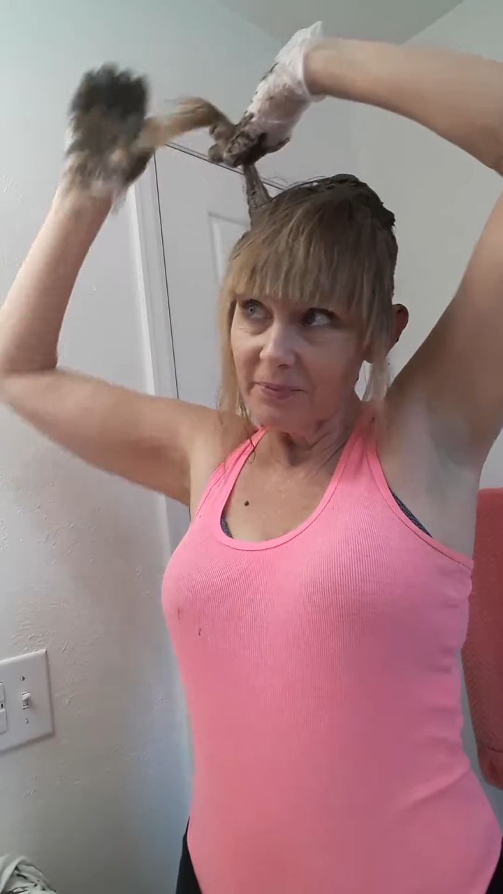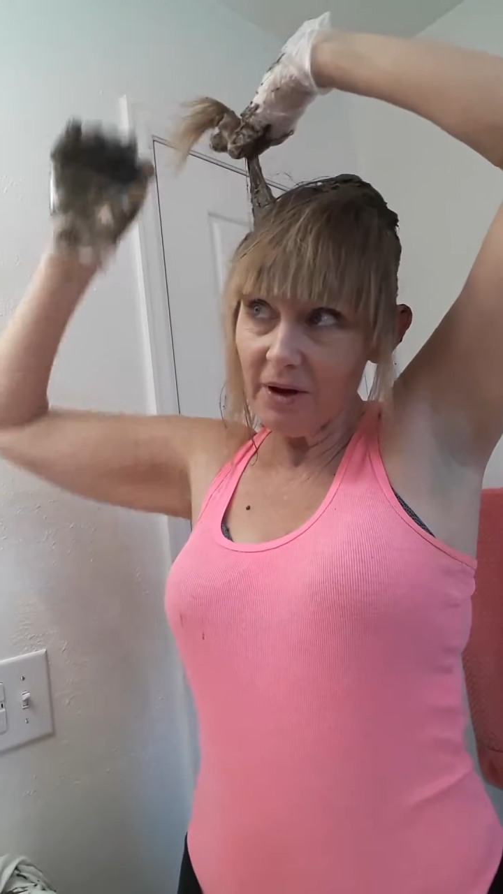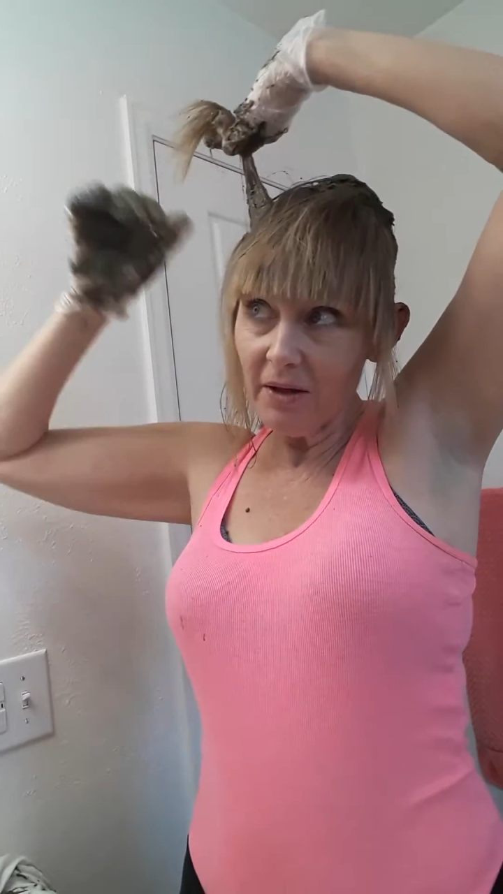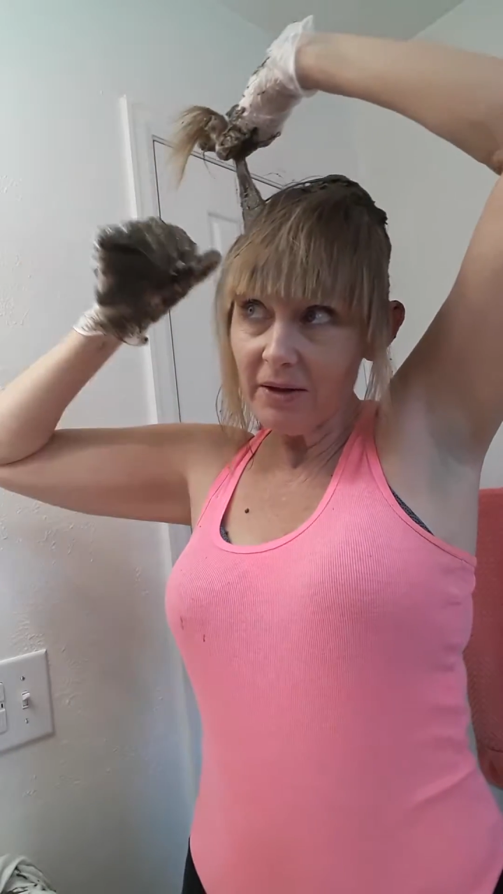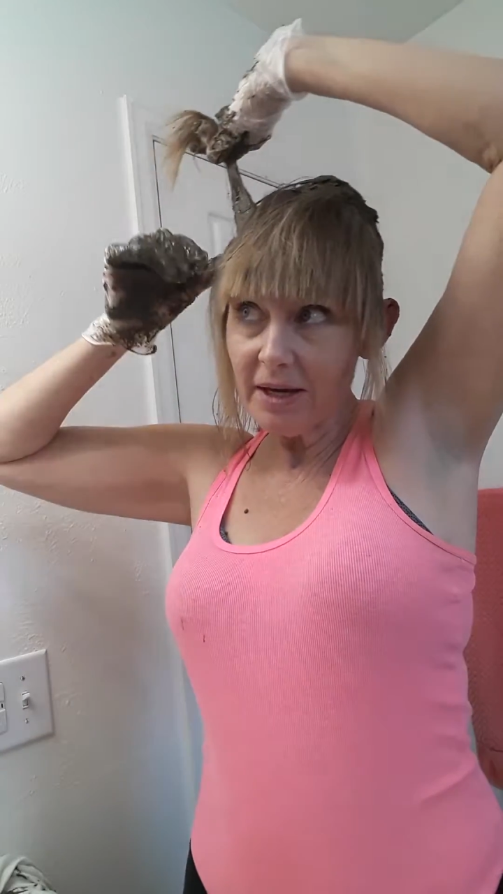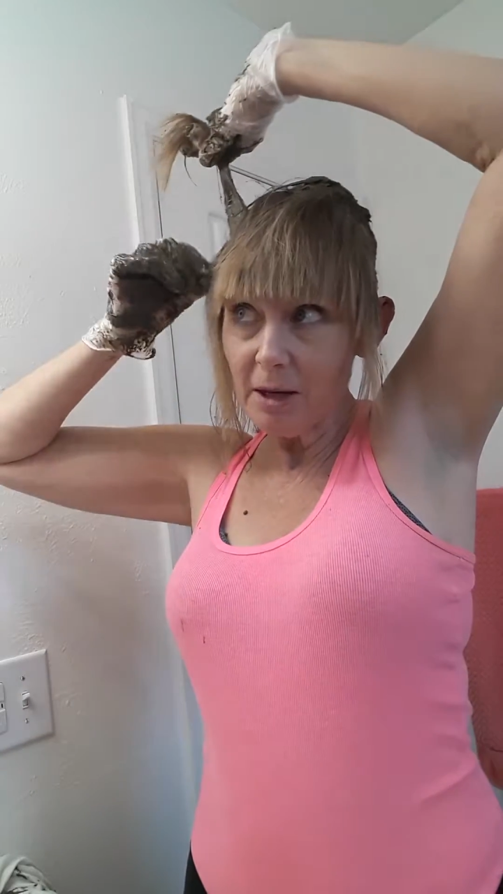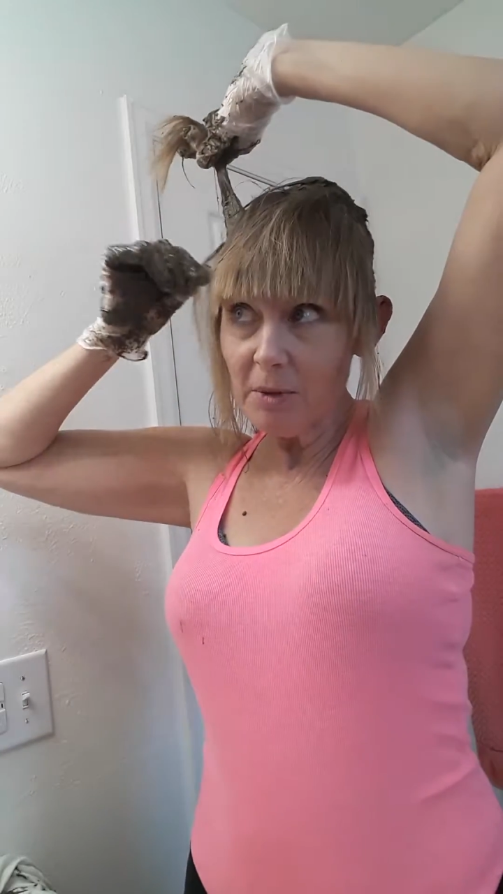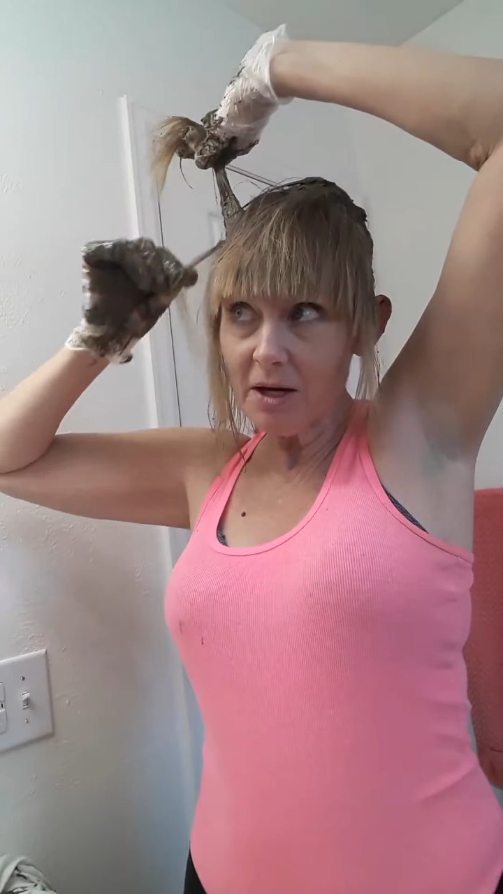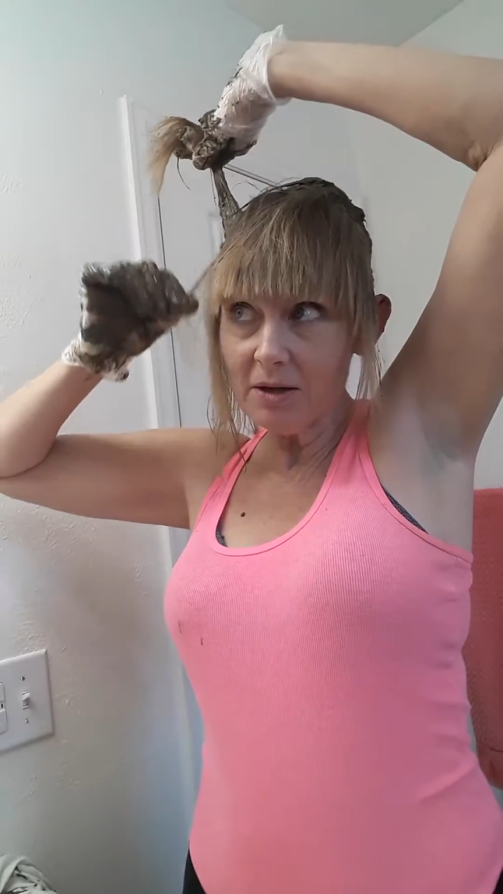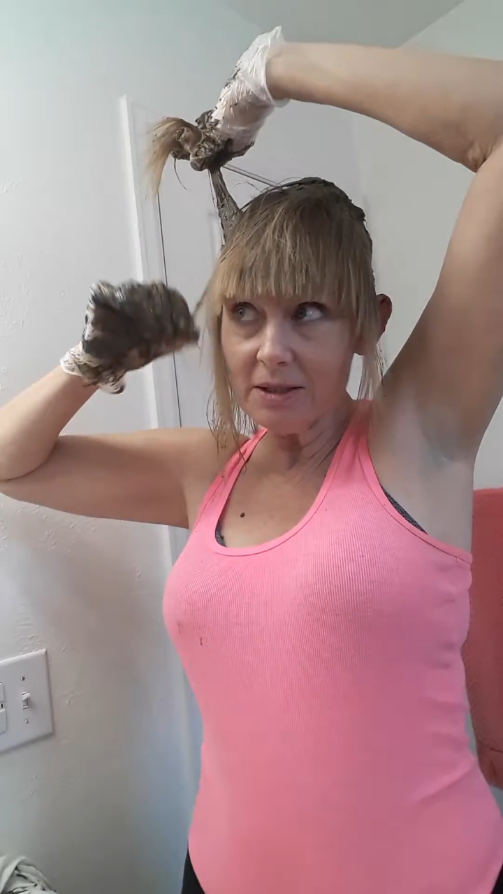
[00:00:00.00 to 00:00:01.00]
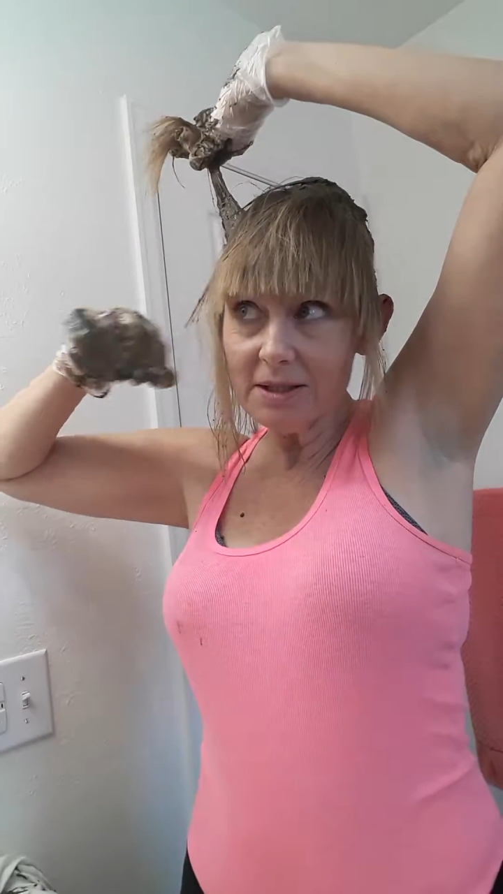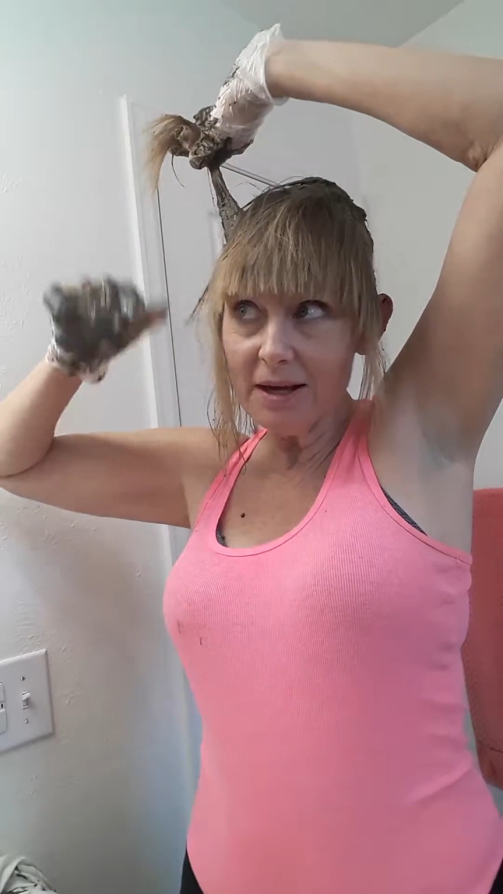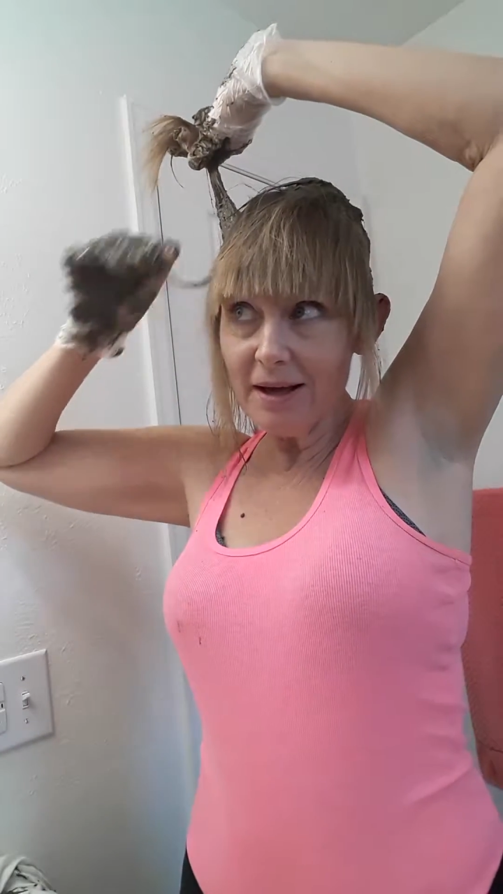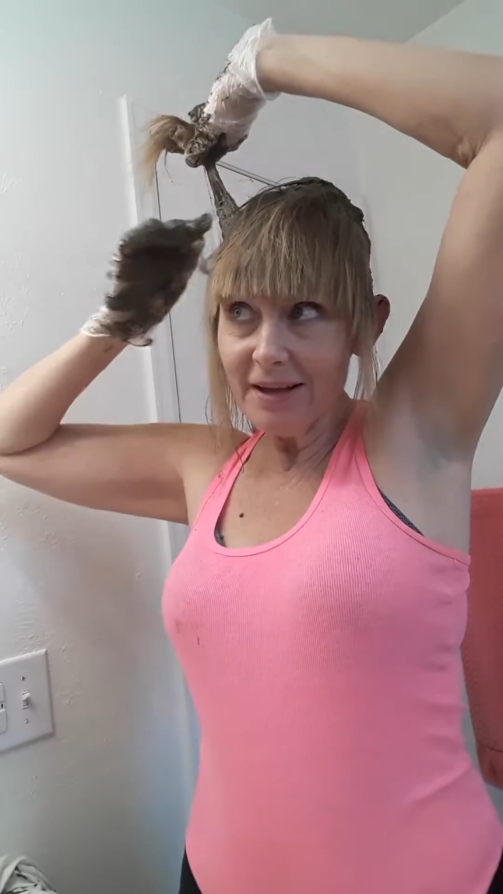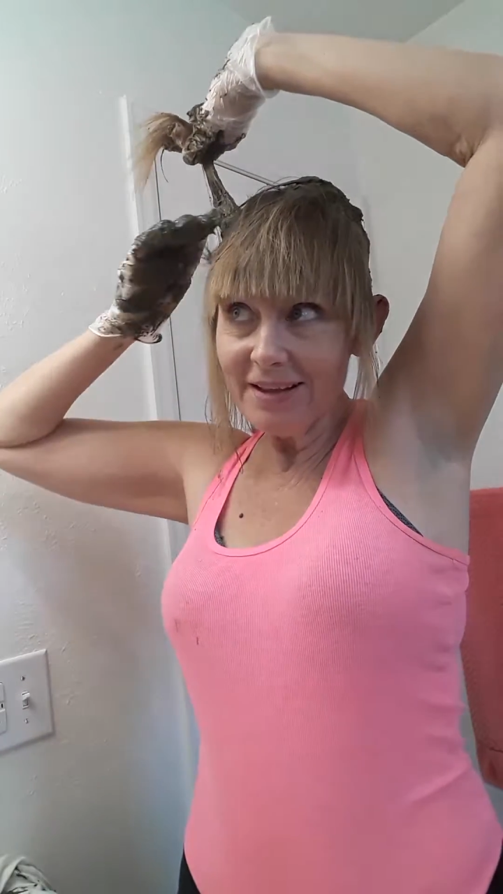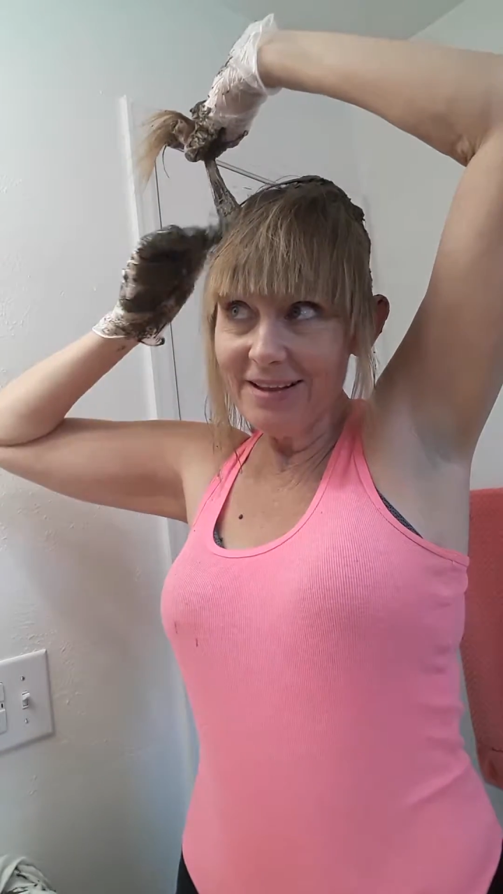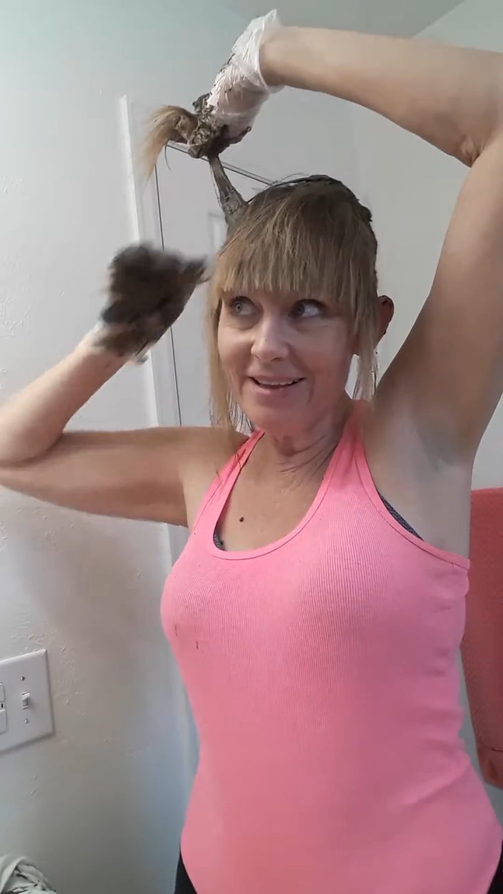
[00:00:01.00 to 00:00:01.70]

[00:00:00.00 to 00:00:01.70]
all the chemicals, huh?